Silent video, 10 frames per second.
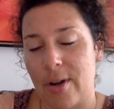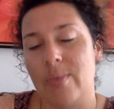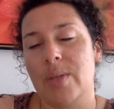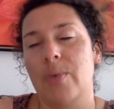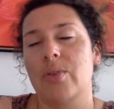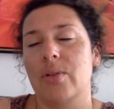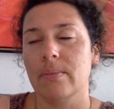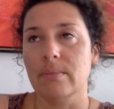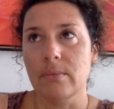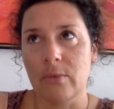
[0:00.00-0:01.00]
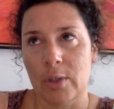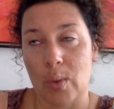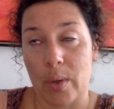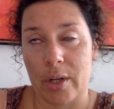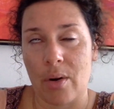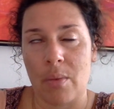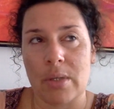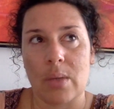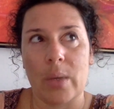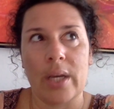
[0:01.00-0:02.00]
I was supposed to record it
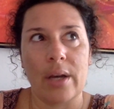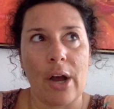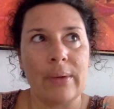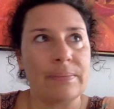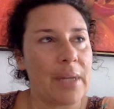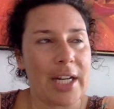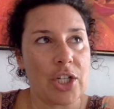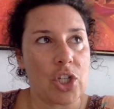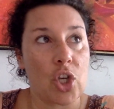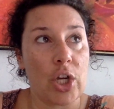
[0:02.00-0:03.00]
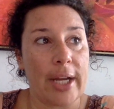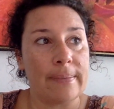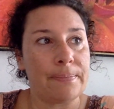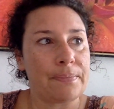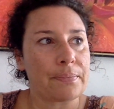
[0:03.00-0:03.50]
almost a week ago, and I just couldn't.